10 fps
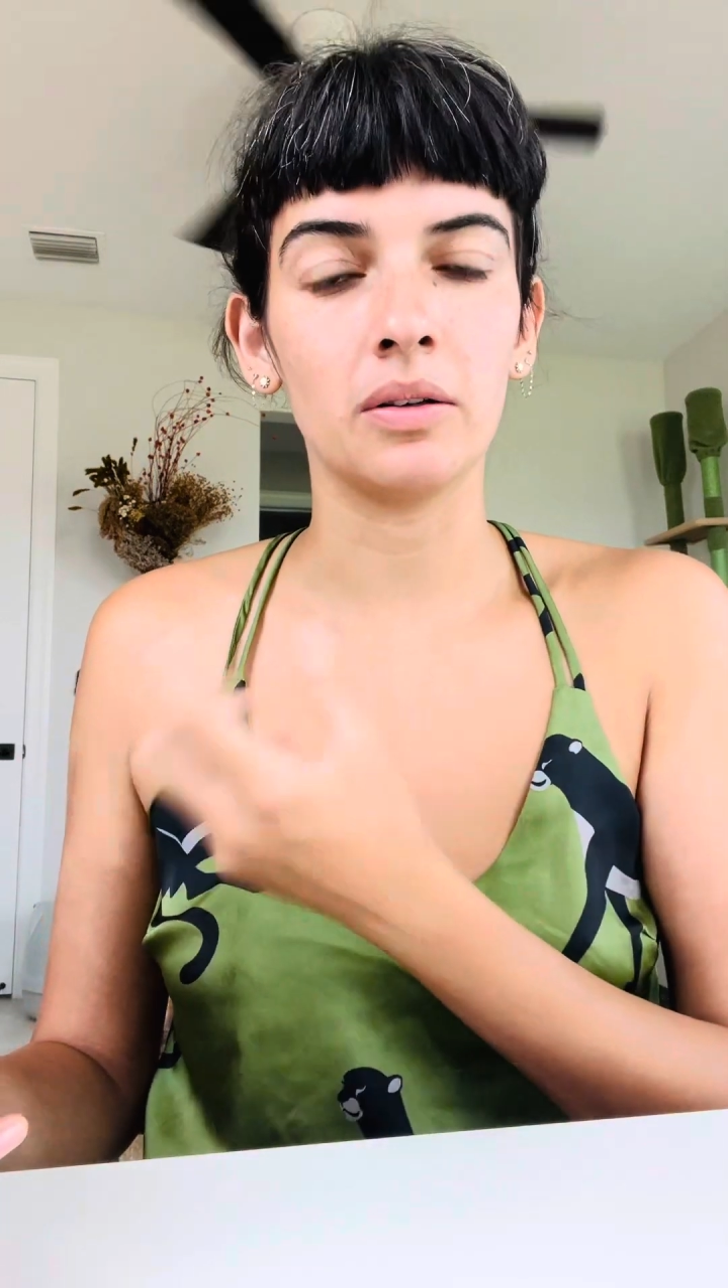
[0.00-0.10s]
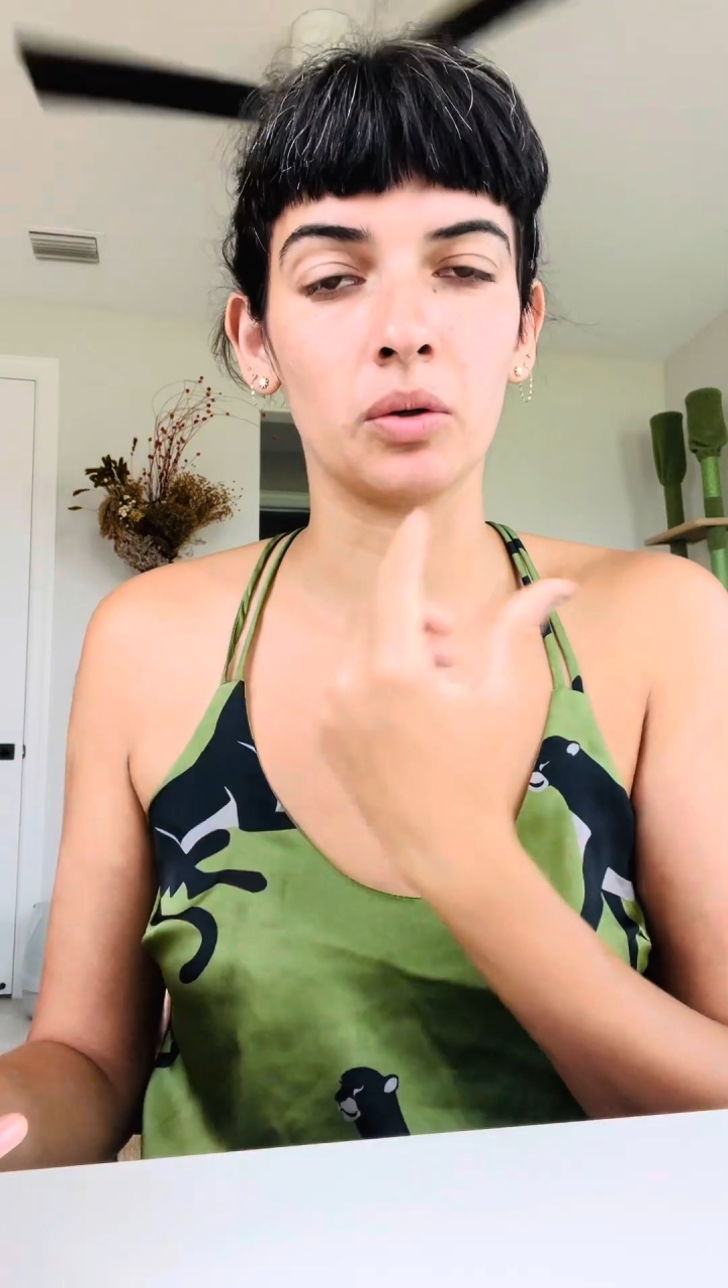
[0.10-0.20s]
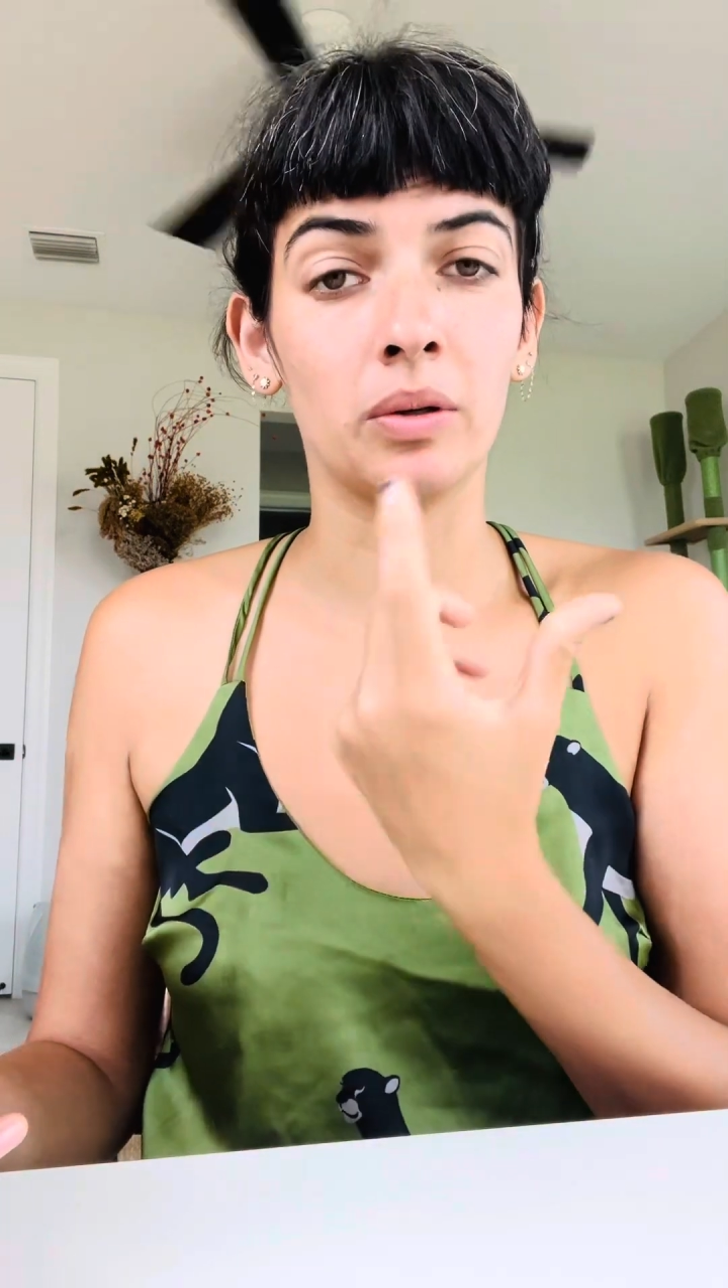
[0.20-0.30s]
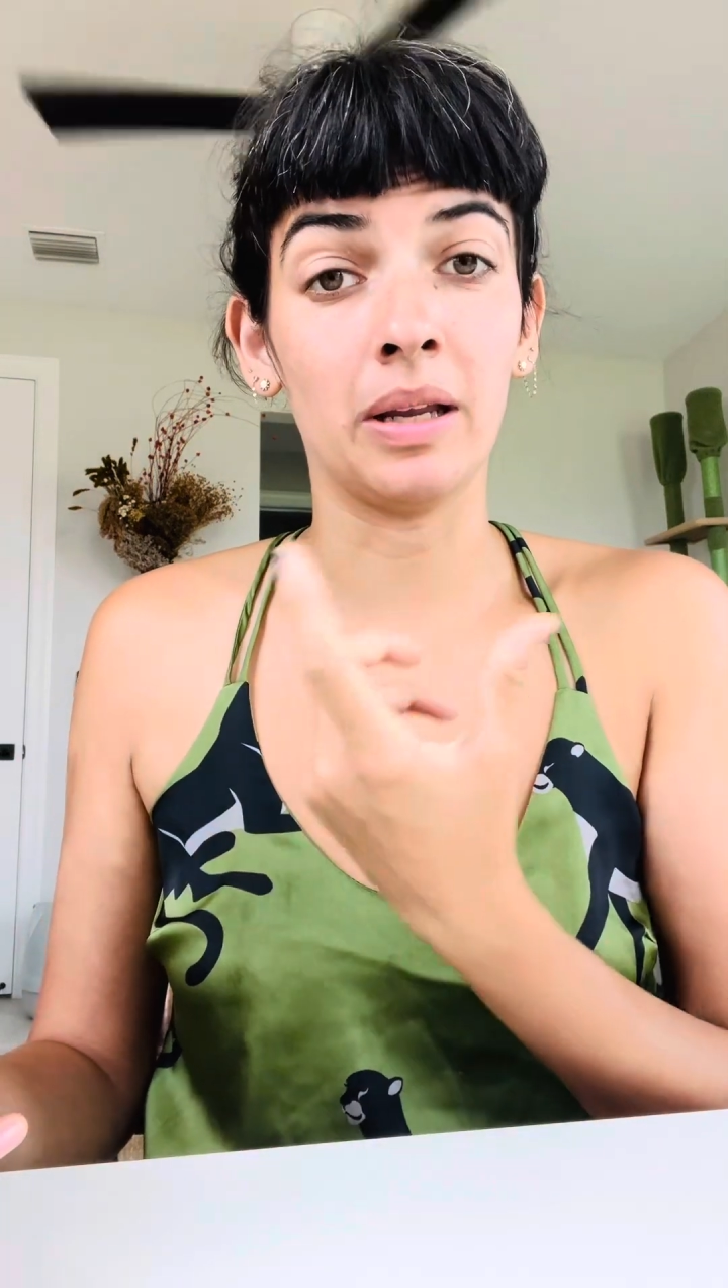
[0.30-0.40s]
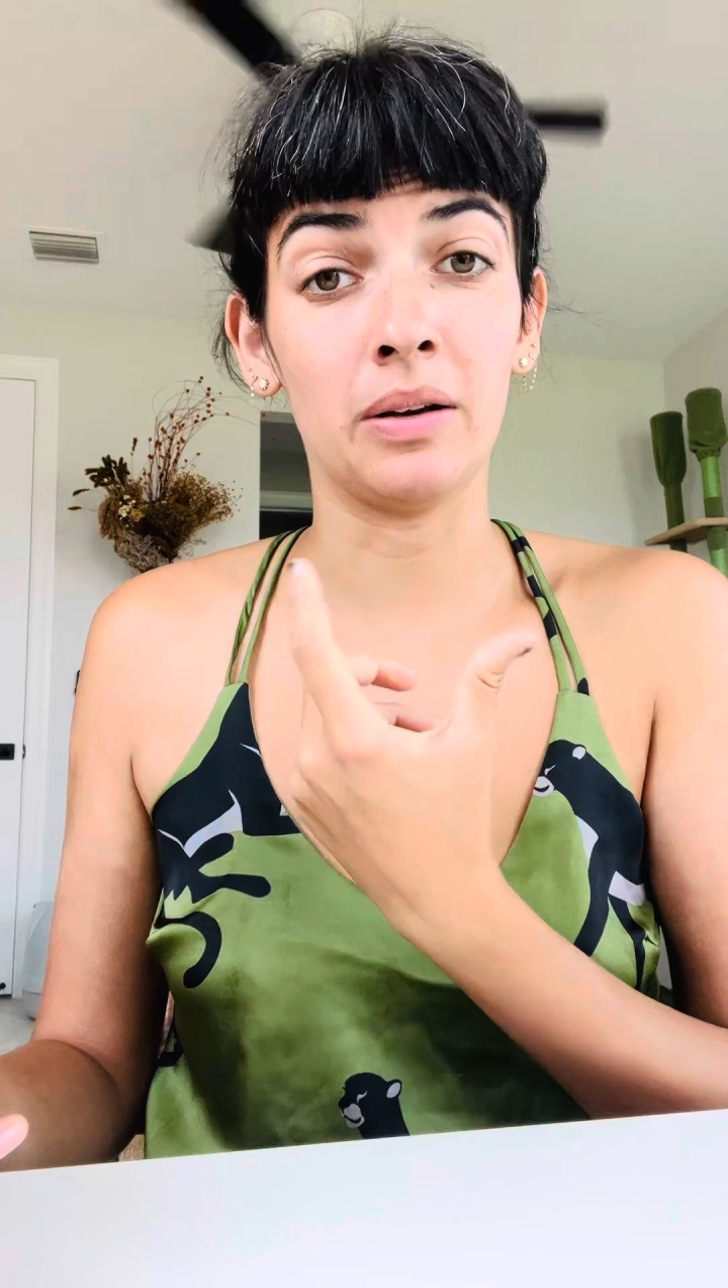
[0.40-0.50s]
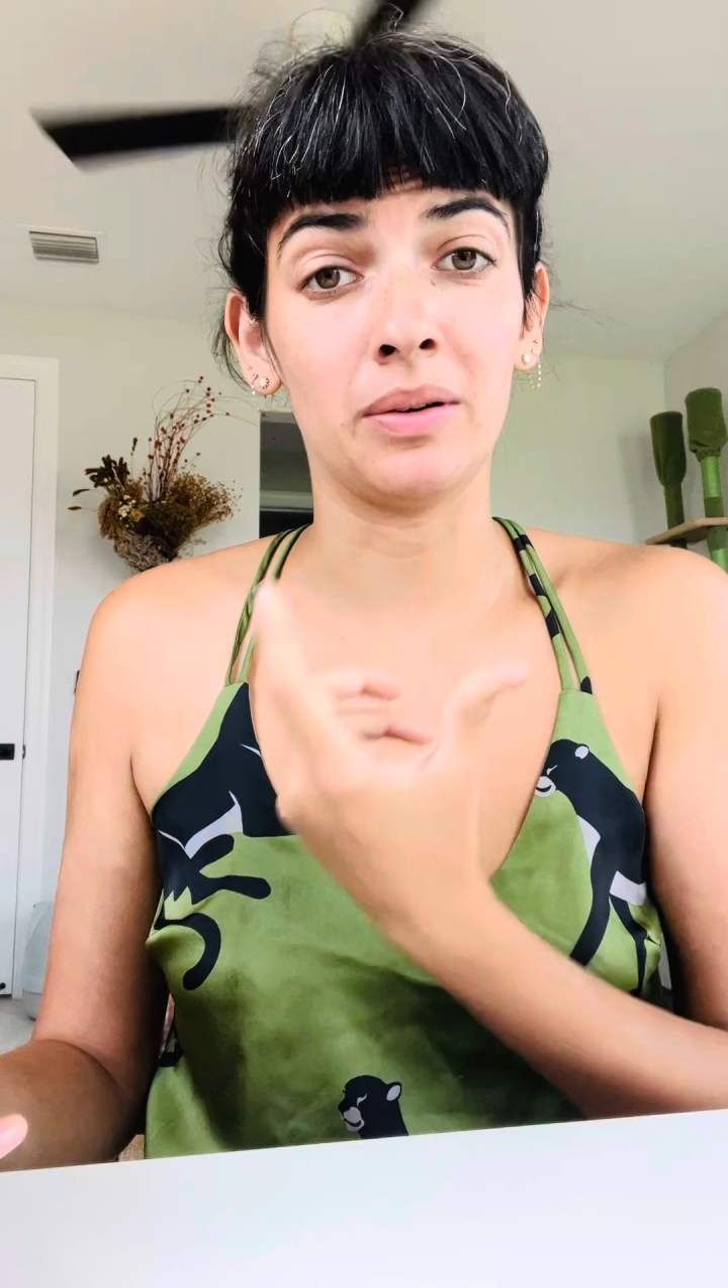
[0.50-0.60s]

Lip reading: tornado